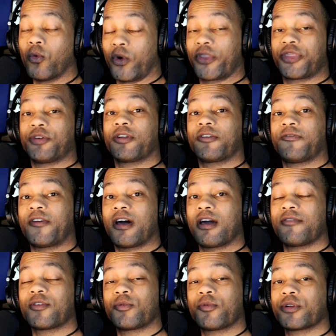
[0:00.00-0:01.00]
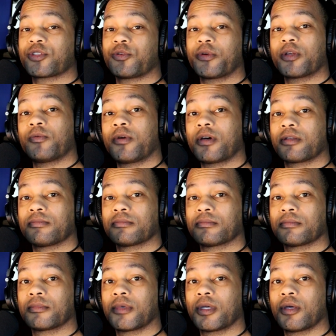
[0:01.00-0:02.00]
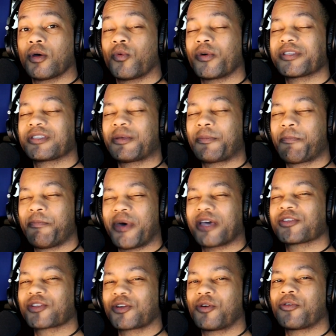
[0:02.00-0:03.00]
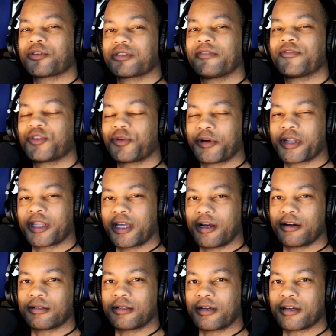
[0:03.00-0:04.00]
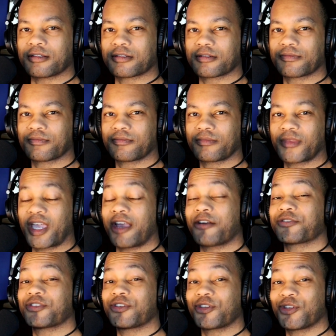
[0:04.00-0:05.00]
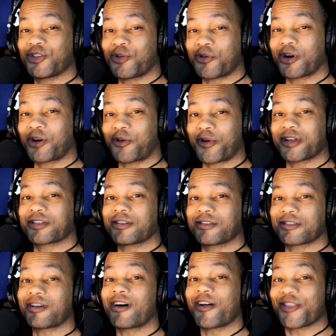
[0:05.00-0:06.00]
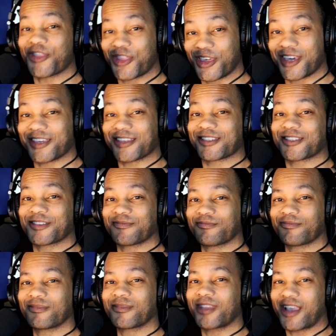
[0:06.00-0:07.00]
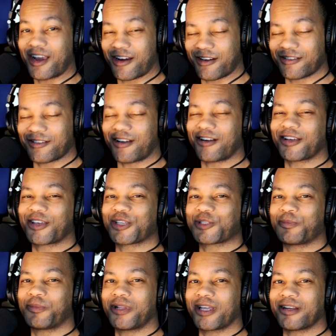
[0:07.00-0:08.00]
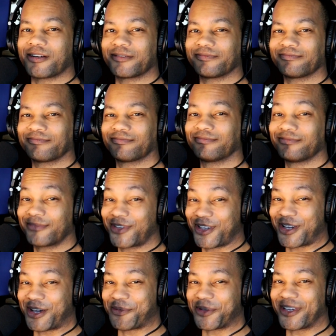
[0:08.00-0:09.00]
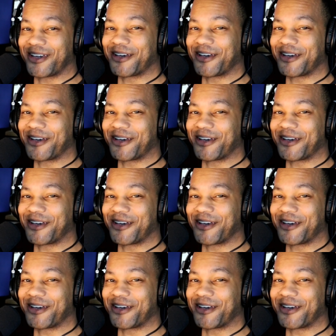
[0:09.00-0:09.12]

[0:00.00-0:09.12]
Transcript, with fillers: 135 or 121? What's the best course of joining the airlines? Answering your questions on this Aeronautic Explainer coming